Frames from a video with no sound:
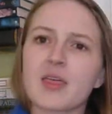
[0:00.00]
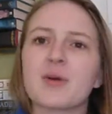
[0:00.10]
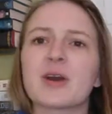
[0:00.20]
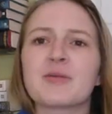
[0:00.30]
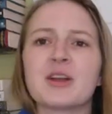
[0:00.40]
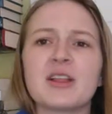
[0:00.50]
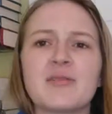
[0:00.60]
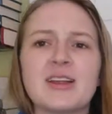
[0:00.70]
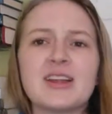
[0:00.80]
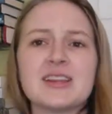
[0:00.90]
other book I'm currently
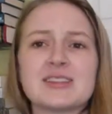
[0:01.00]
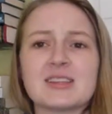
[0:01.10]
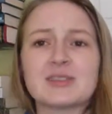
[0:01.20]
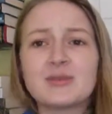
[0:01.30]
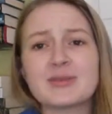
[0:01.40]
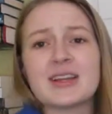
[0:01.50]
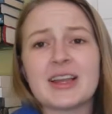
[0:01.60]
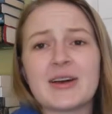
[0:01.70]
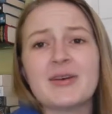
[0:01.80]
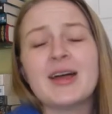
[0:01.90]
reading is at school right
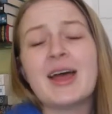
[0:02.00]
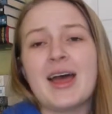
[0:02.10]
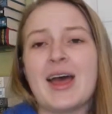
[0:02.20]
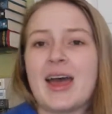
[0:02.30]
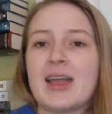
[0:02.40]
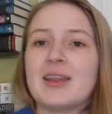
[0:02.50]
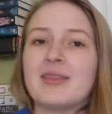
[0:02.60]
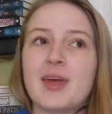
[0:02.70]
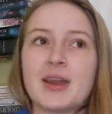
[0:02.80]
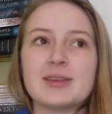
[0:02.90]
now,
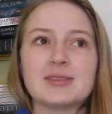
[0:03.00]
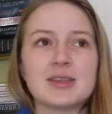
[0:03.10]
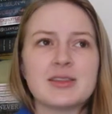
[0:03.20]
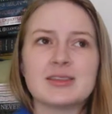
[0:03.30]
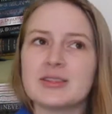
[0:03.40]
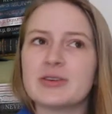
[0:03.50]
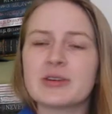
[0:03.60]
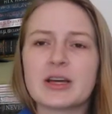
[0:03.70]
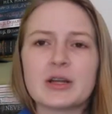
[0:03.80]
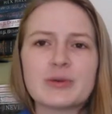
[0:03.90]
and that is The Serial
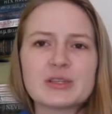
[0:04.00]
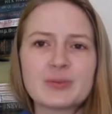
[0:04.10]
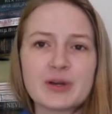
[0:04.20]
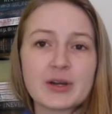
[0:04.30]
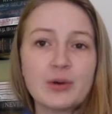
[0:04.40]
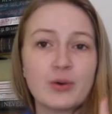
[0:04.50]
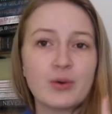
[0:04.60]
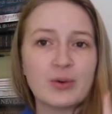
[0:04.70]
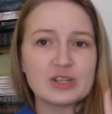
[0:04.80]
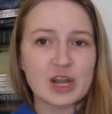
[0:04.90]
Killer Whisperer,
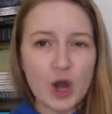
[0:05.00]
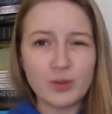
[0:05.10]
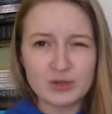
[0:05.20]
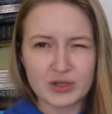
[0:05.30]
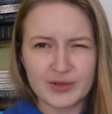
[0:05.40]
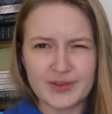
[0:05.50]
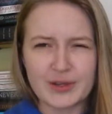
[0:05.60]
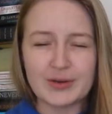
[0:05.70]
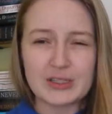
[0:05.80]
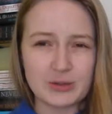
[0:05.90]
which I hope to
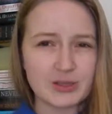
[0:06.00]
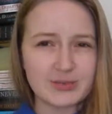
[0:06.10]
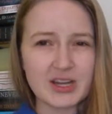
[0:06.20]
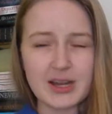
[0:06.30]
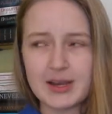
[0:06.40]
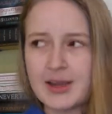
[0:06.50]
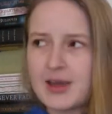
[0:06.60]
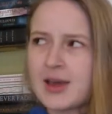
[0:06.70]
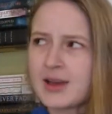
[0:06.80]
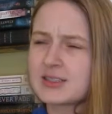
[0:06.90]
review as soon as I'm done,
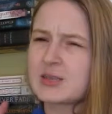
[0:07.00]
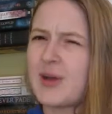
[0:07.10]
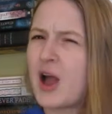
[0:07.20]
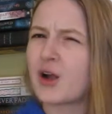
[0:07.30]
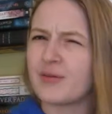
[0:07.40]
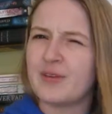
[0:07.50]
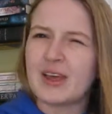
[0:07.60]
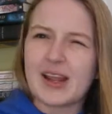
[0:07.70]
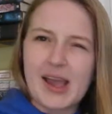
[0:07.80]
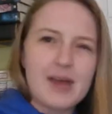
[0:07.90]
because it's a biography
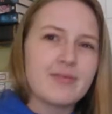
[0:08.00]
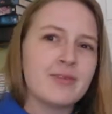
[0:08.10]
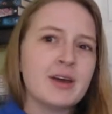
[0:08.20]
and I have